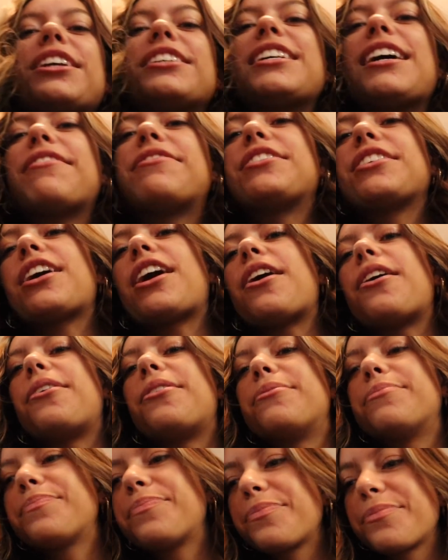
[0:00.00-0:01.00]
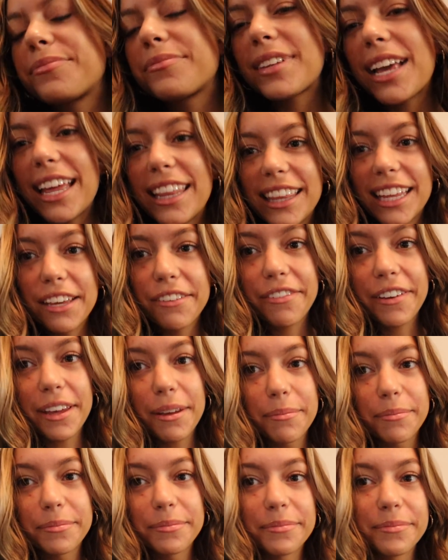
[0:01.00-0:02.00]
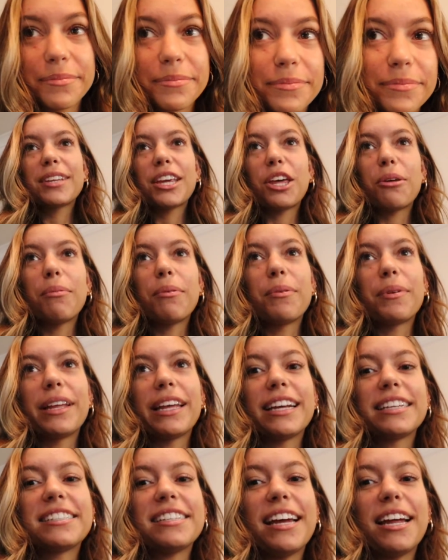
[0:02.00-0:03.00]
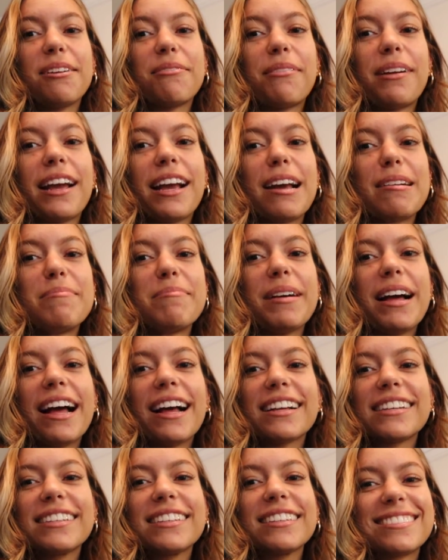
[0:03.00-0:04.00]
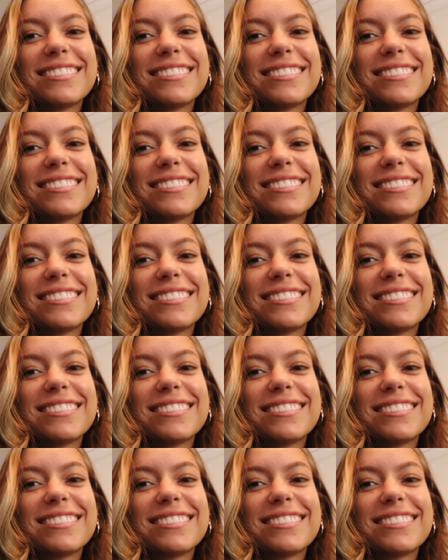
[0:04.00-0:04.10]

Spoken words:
just have to go and leave him. He'll be really excited when I come back.